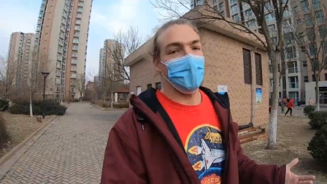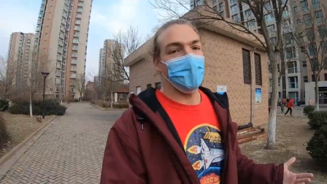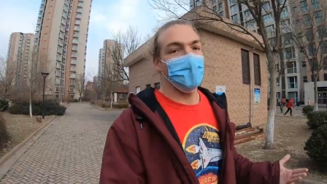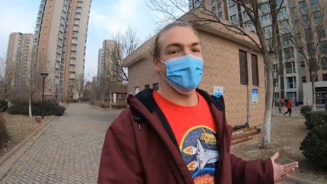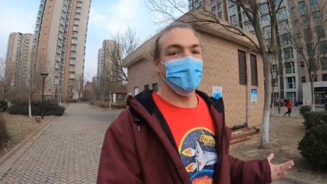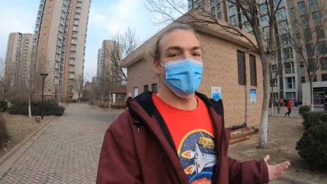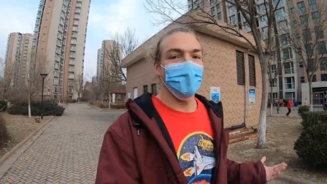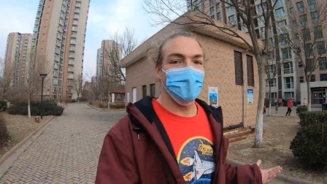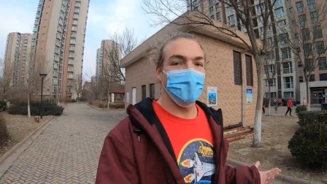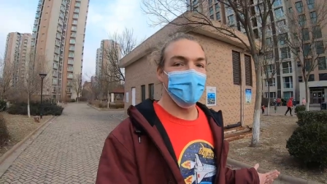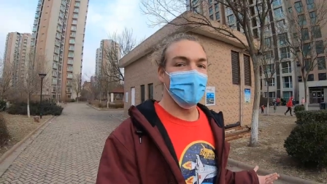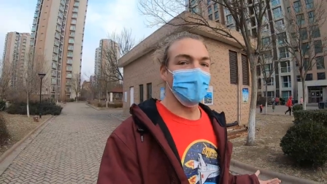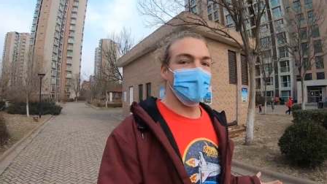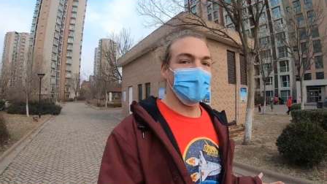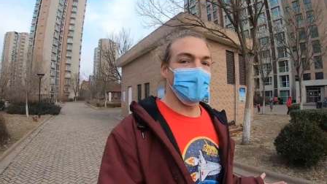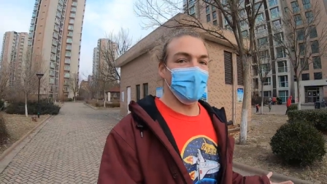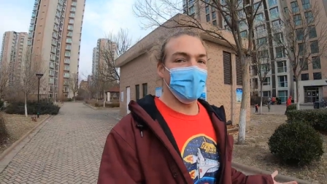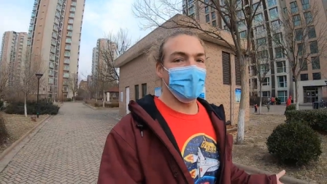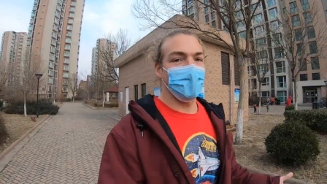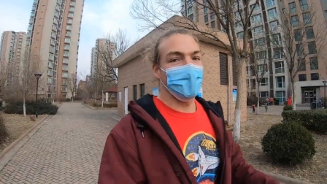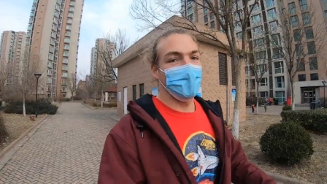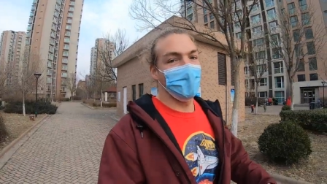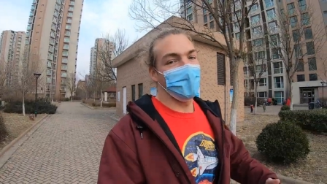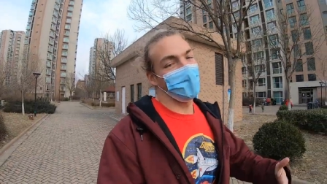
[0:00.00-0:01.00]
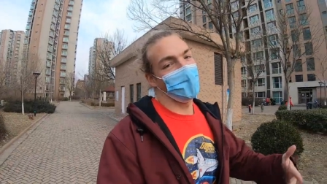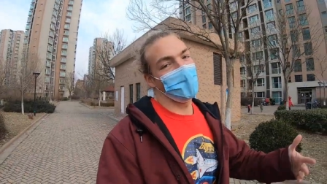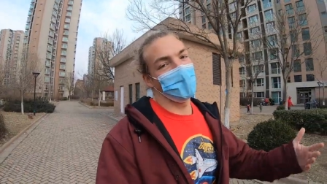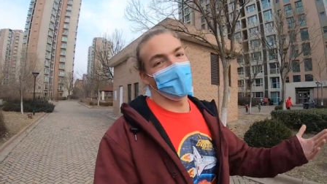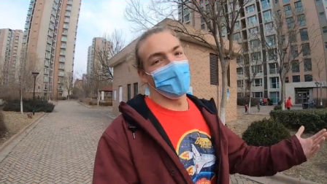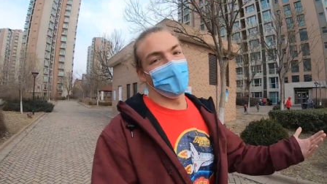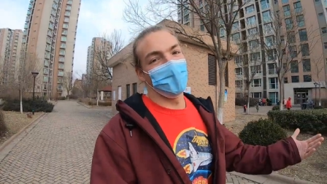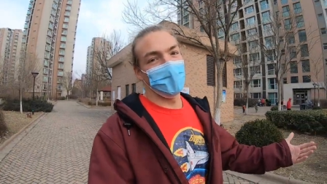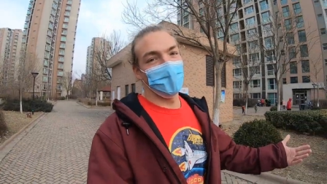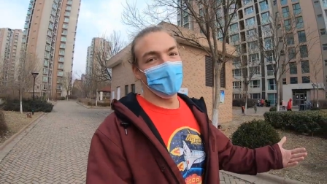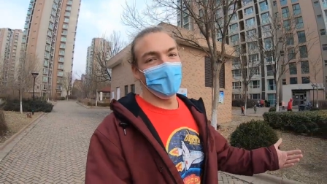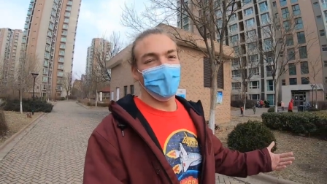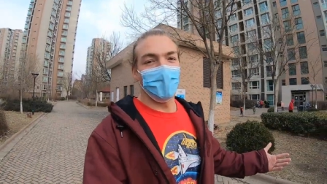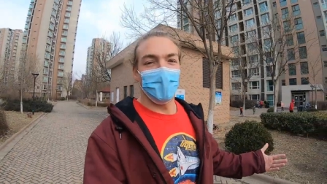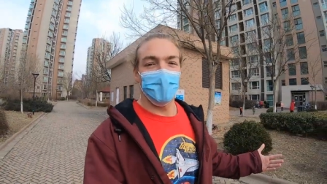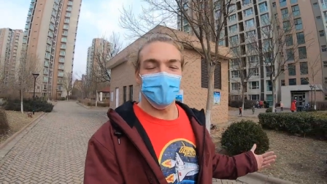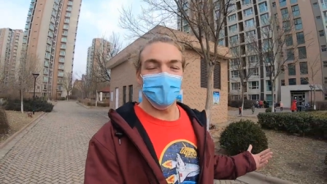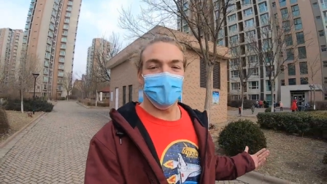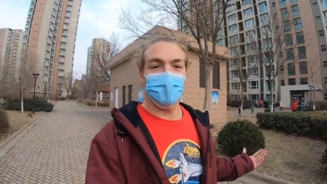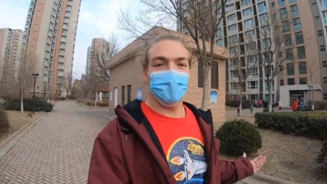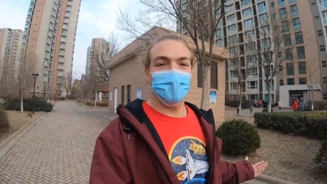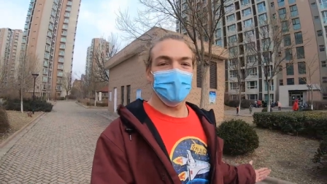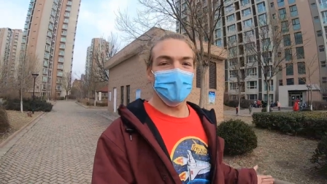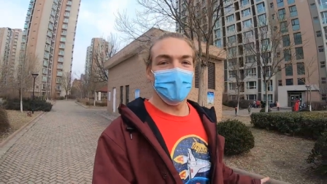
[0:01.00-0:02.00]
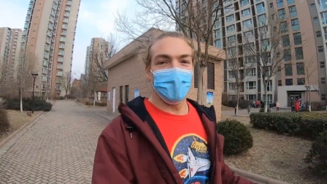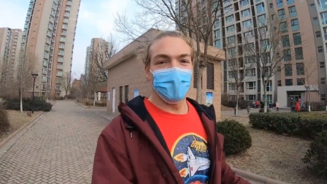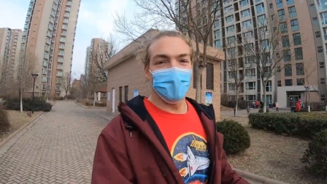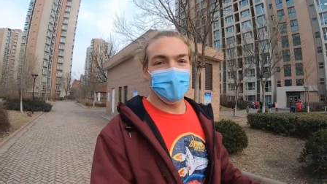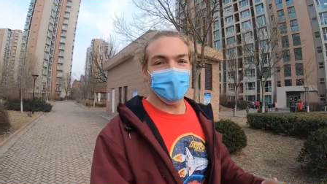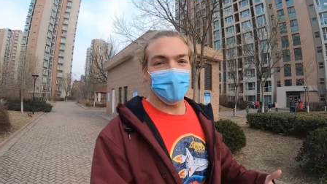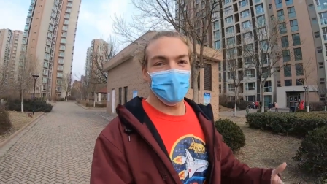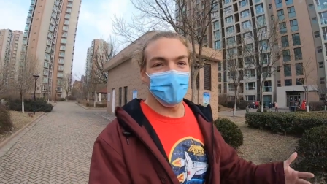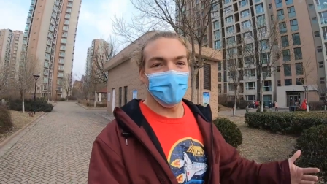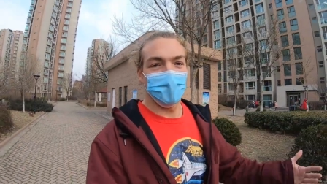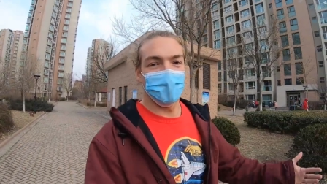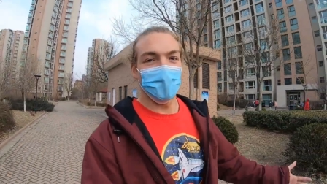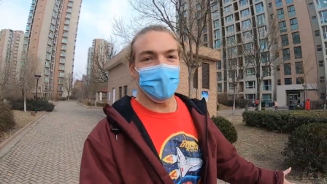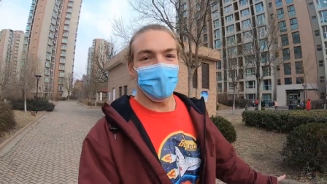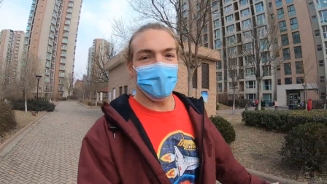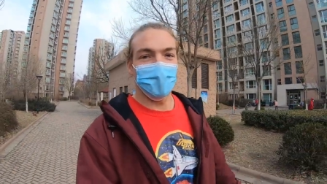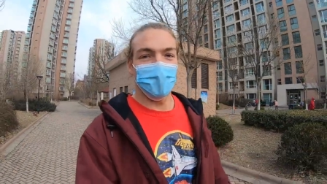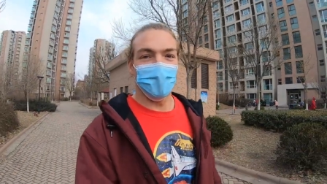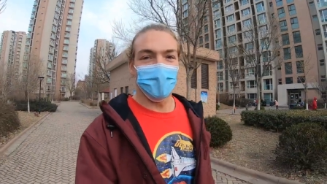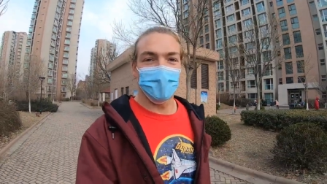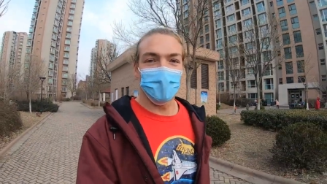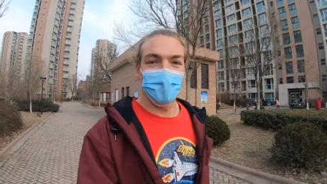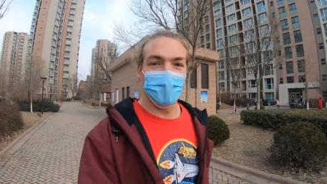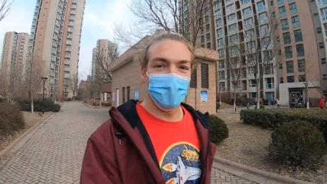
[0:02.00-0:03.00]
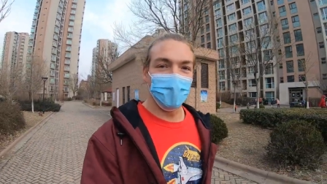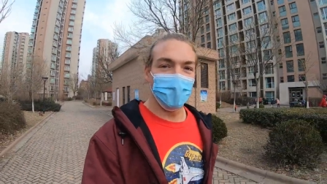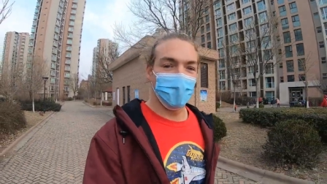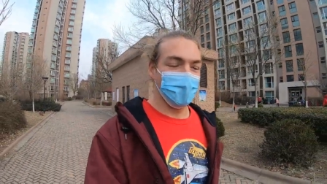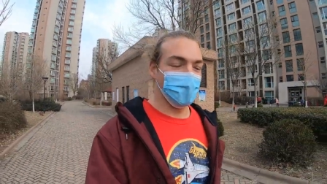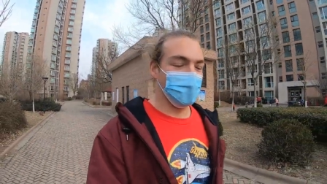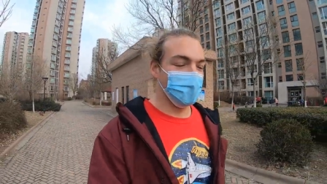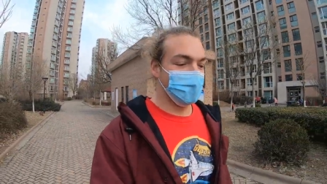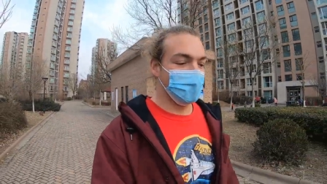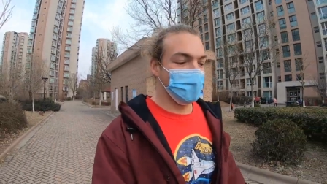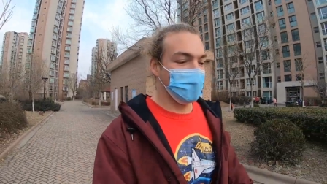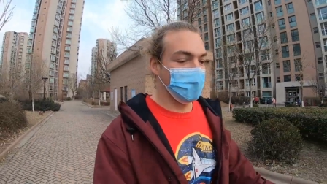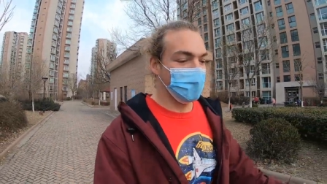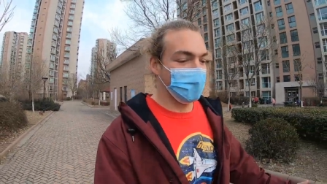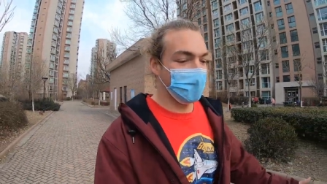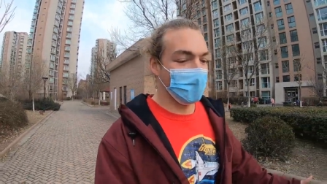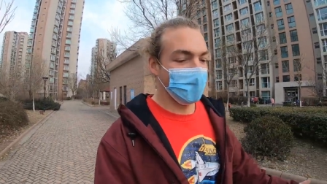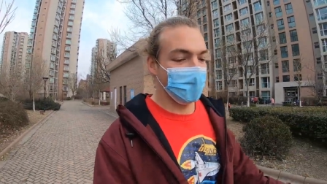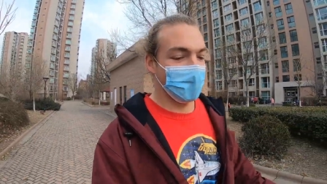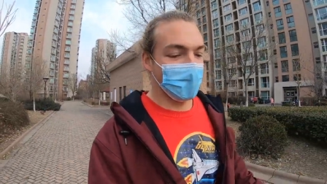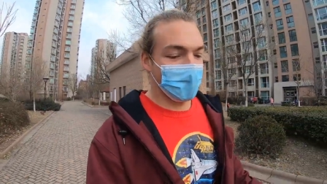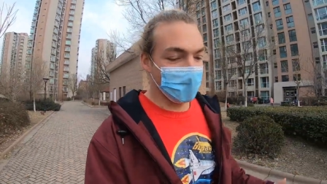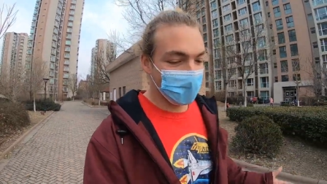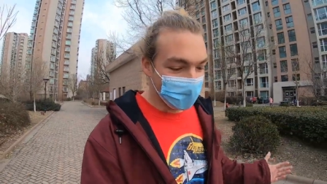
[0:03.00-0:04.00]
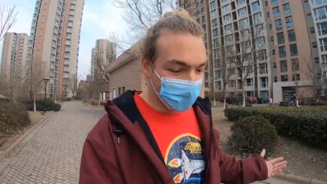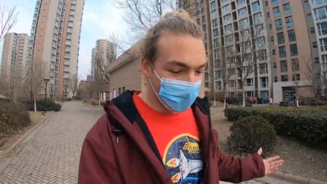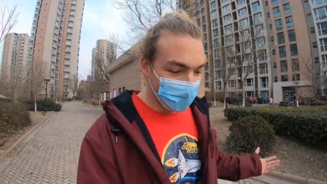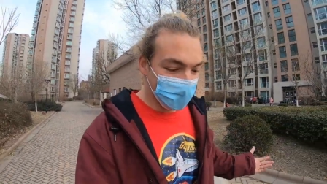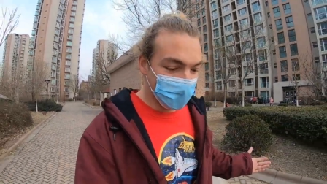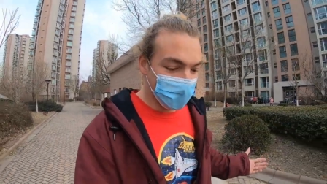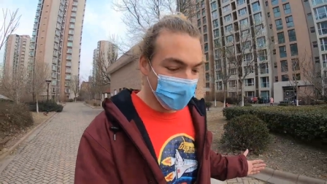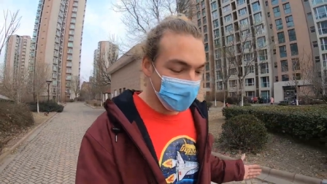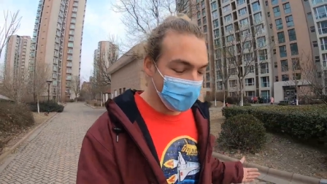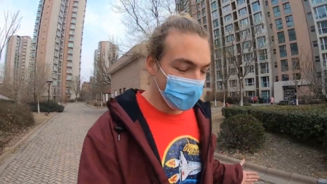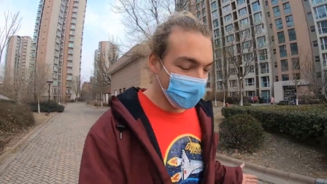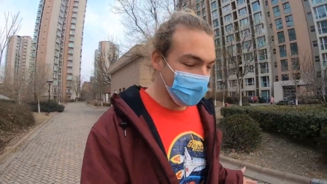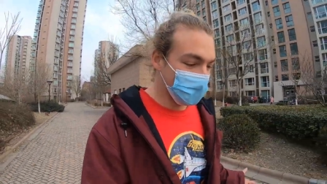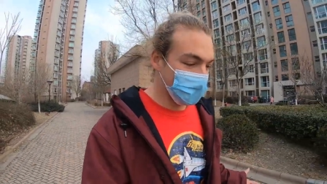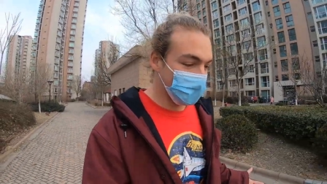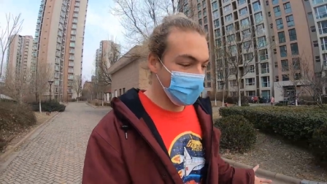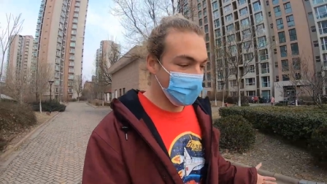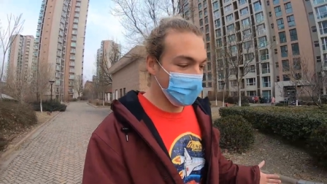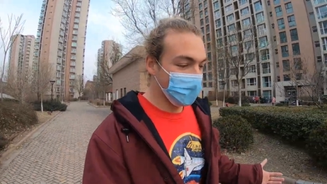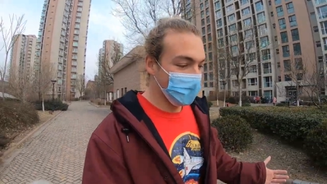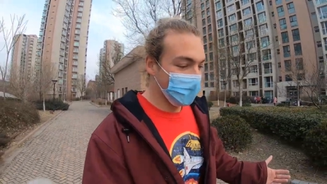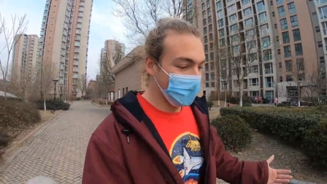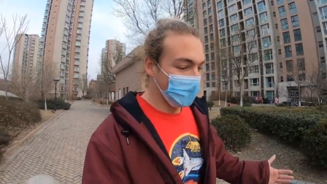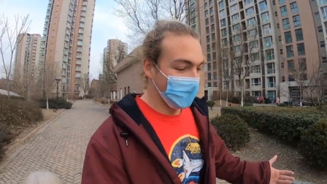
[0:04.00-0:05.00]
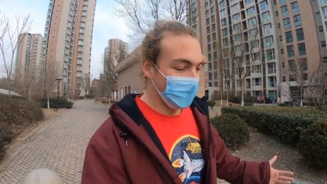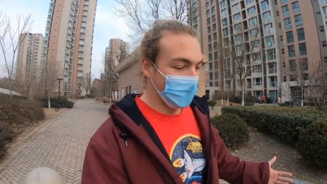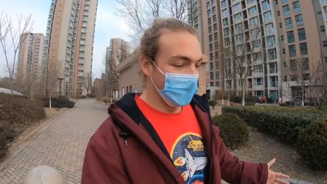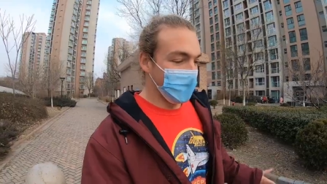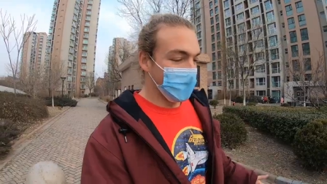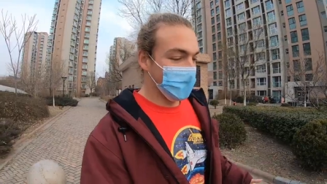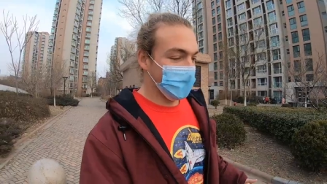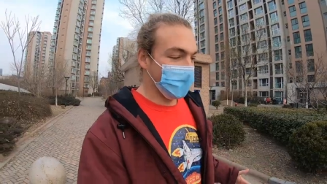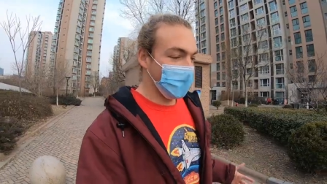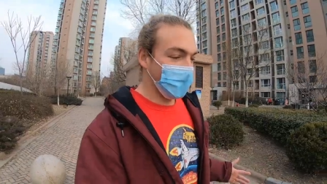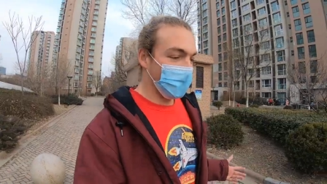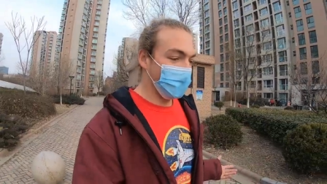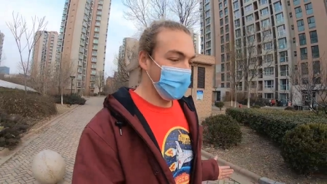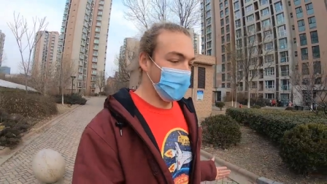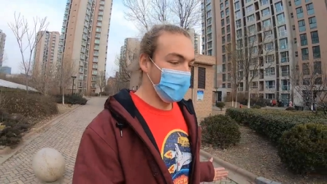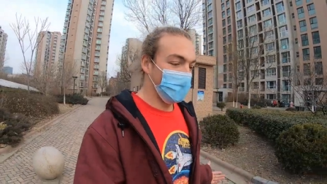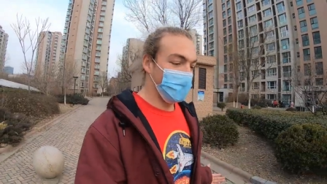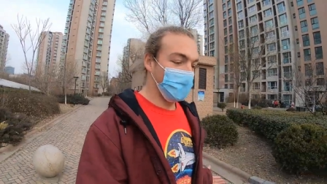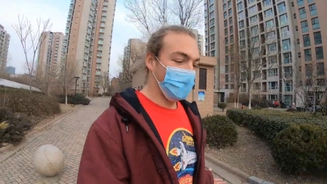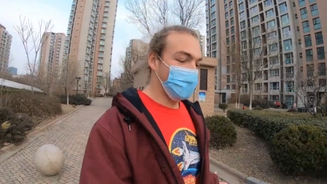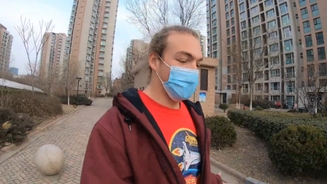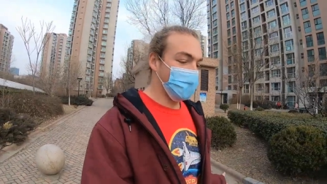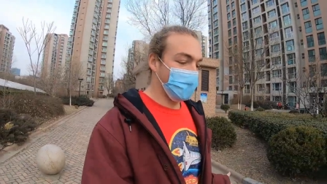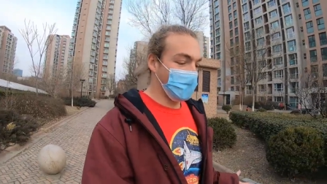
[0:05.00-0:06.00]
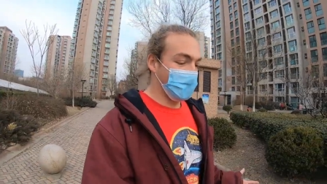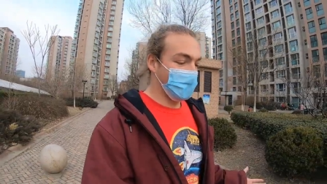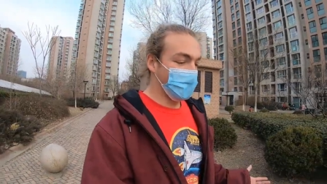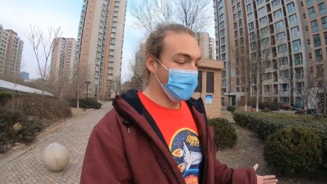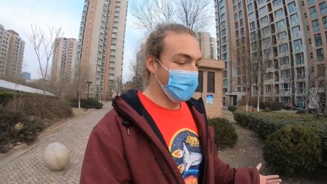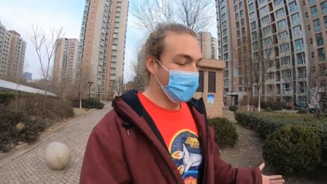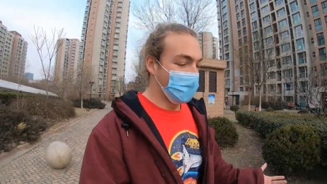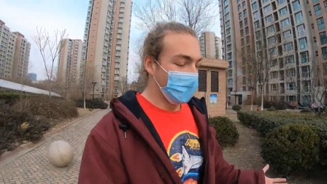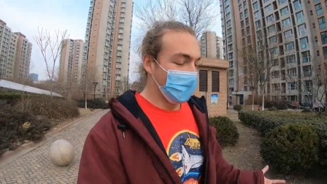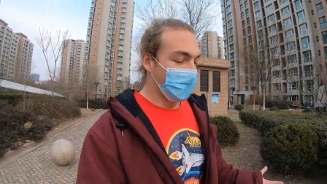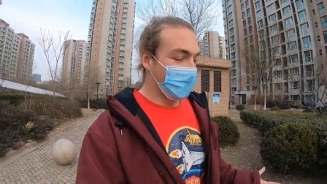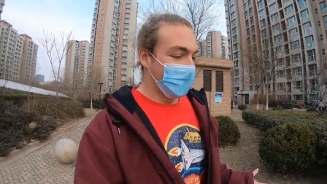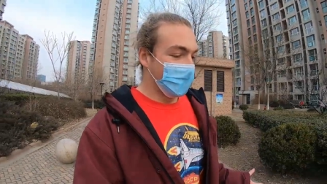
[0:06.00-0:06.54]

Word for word: as a student right now my university is closed i don't need to go to university i can't go to university so i have a lot of time